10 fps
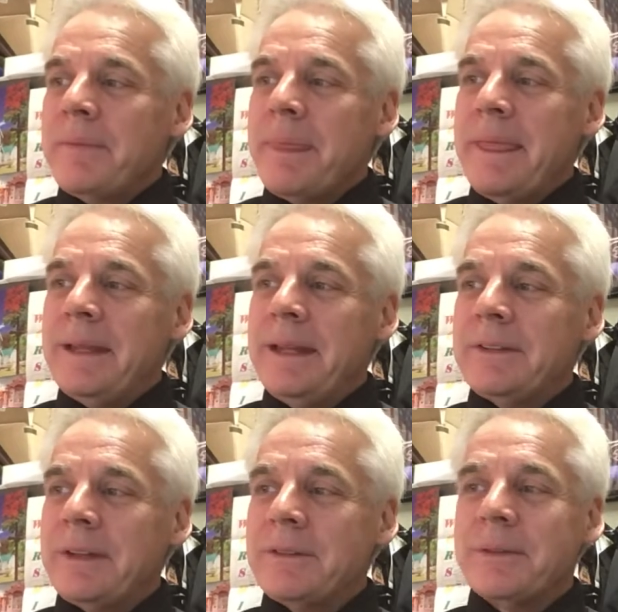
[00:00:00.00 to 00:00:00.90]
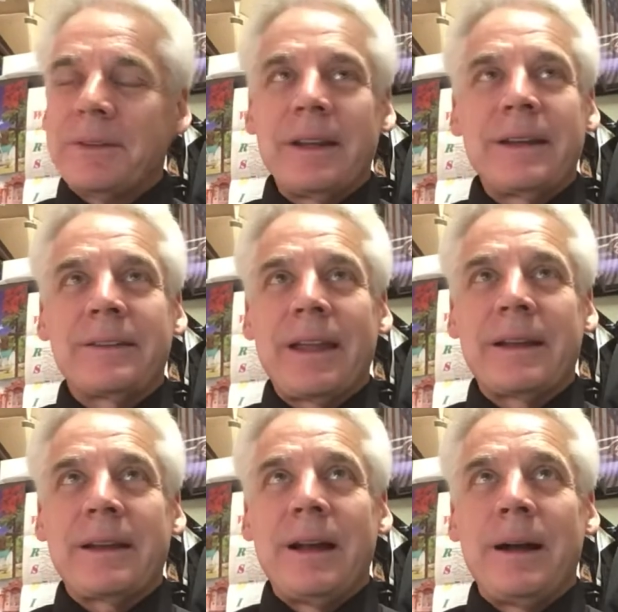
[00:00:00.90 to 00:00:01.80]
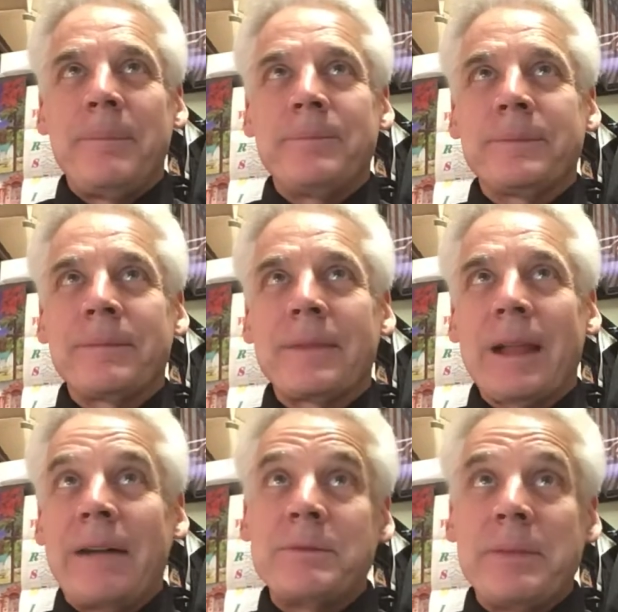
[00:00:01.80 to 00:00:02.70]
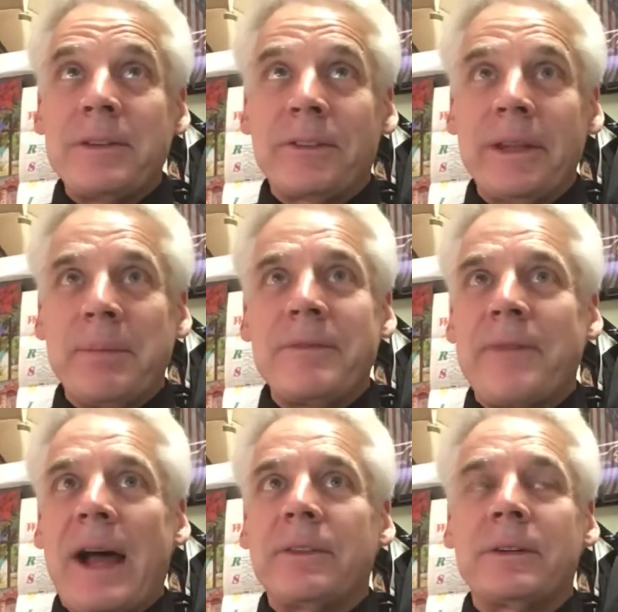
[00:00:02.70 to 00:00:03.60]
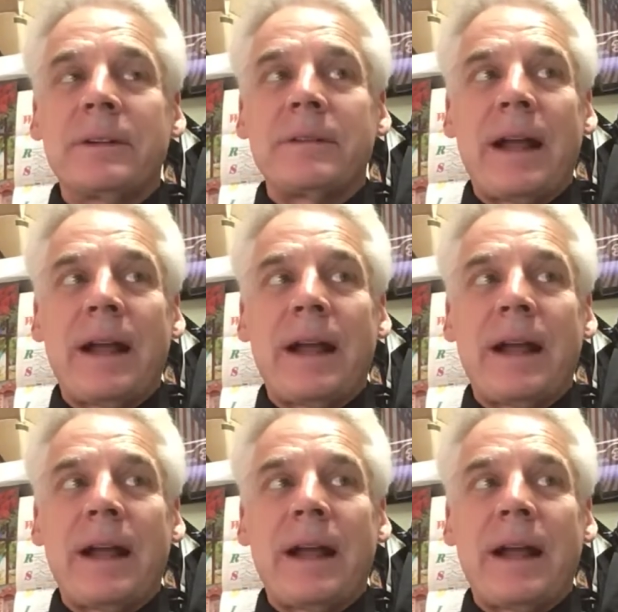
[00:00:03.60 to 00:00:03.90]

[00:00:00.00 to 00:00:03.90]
it's interesting. It's like, I've been sleeping faster.